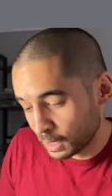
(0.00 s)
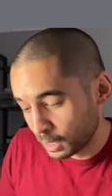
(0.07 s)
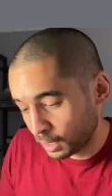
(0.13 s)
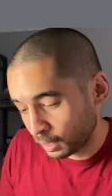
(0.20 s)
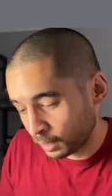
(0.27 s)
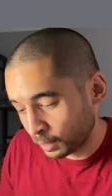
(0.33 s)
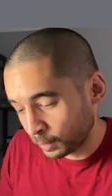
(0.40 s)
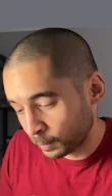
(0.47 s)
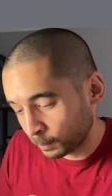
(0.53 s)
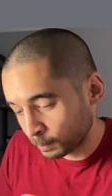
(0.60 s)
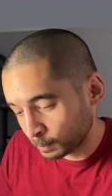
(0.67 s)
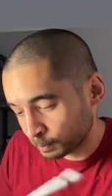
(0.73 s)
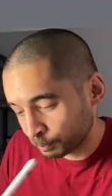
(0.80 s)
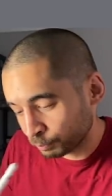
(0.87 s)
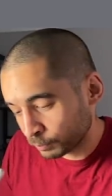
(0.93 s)

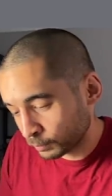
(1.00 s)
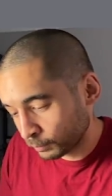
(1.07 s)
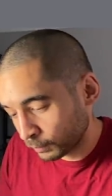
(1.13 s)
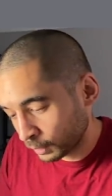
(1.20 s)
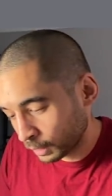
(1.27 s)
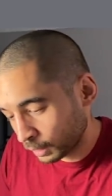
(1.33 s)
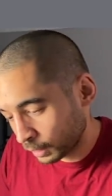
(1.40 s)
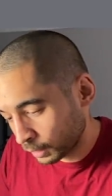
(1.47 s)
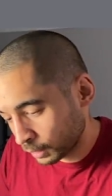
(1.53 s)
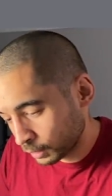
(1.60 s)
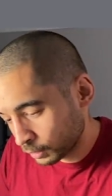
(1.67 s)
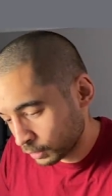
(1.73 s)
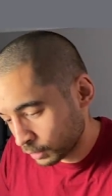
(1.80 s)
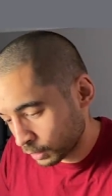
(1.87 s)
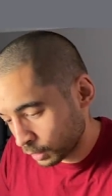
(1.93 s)
Um,
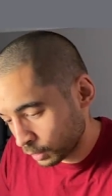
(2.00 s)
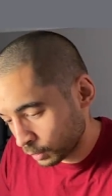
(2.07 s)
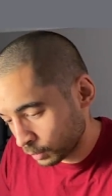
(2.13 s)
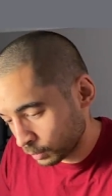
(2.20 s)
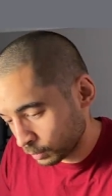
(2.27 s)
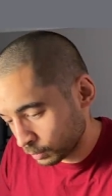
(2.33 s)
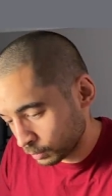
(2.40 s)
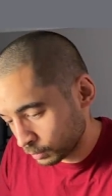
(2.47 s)
so